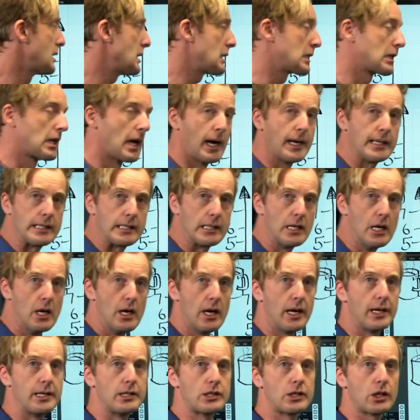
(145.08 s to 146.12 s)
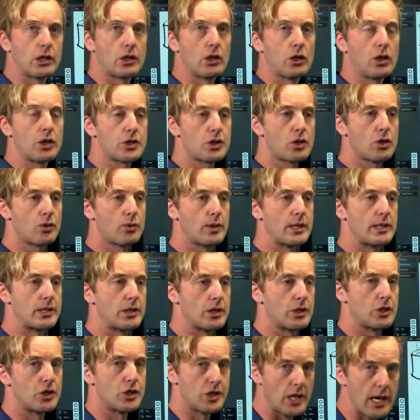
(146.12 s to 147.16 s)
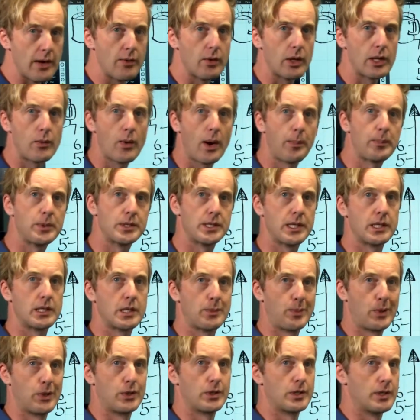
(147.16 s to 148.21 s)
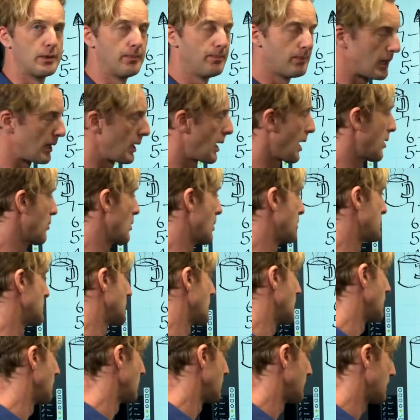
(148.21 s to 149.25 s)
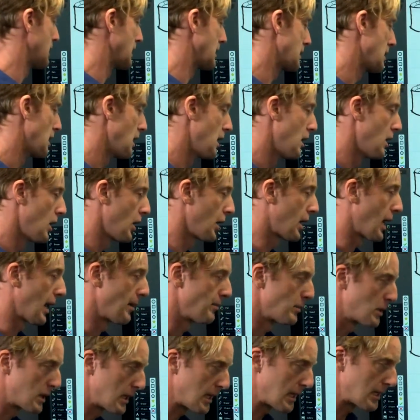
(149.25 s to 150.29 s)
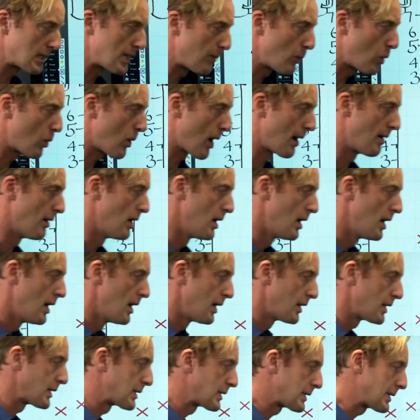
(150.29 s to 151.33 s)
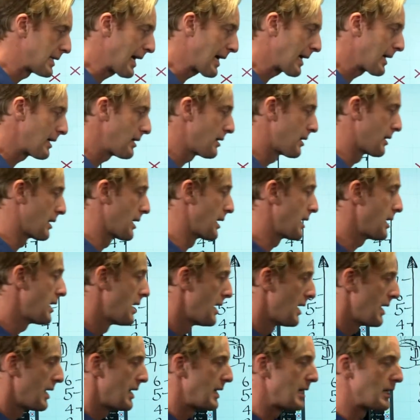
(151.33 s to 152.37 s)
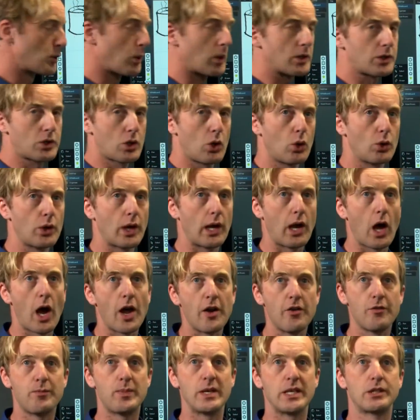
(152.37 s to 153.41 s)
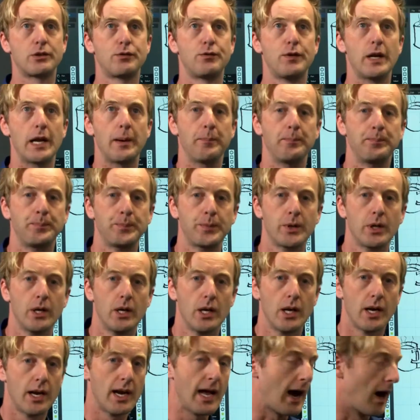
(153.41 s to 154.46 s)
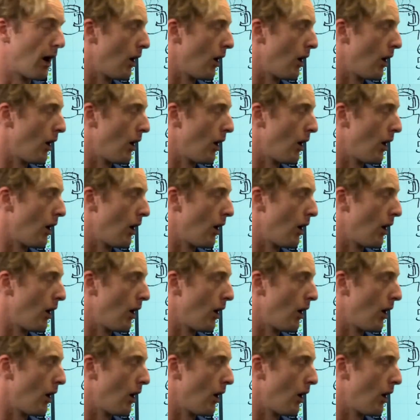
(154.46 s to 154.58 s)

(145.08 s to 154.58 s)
case, and in psychological research, generally represents a person, but it can represent other things. Okay, so that's number one. The second thing is what's called the line of best fit. Now,